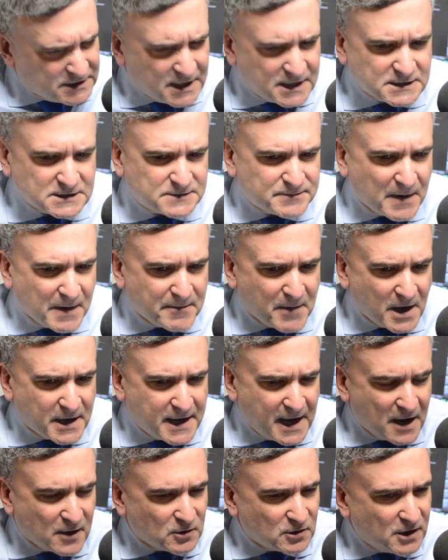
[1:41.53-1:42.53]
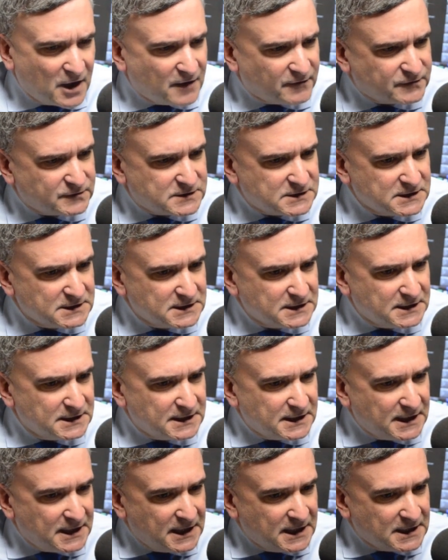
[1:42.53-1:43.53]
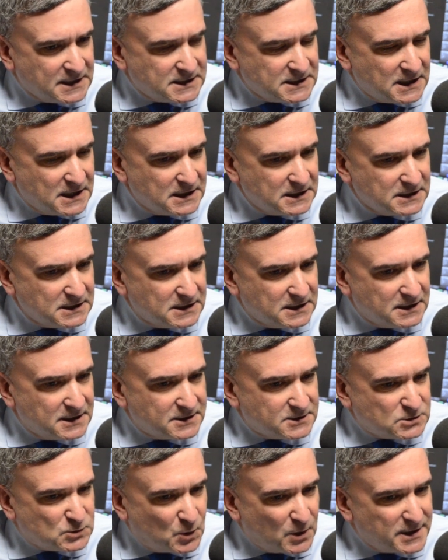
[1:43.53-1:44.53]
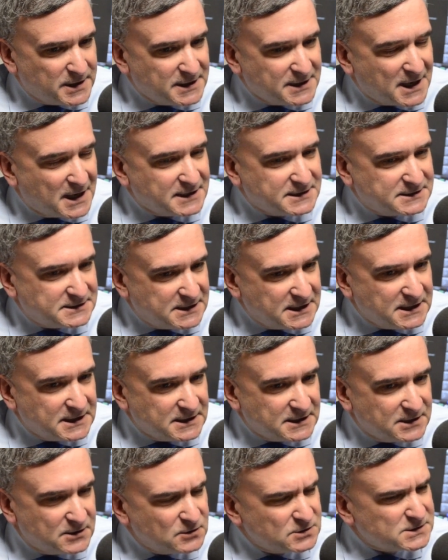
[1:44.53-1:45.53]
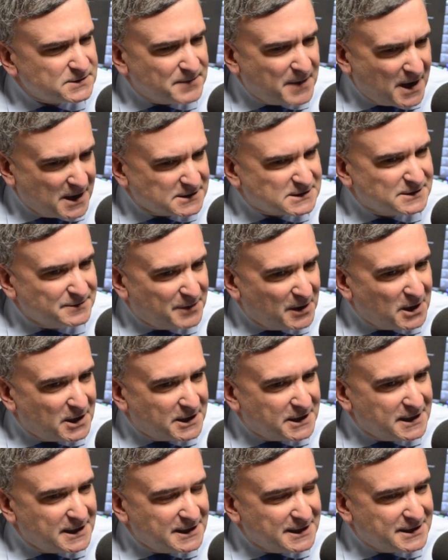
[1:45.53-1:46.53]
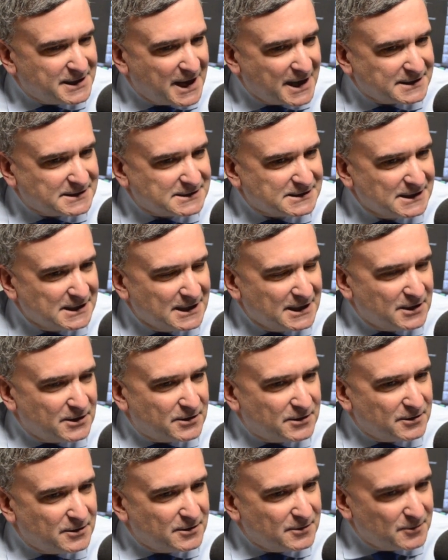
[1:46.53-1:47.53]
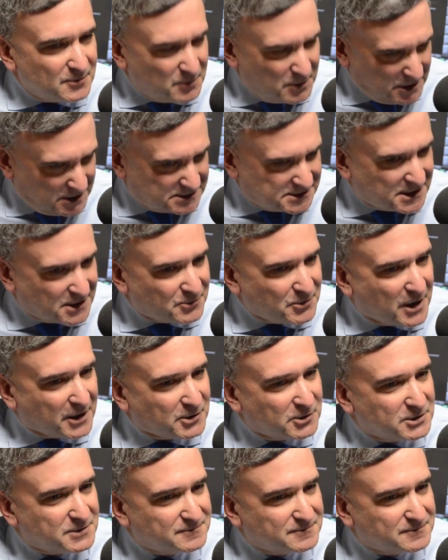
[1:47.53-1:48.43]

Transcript: days, by my count, left in twenty nineteen. There's a possibility that we could set a record. We could set a record.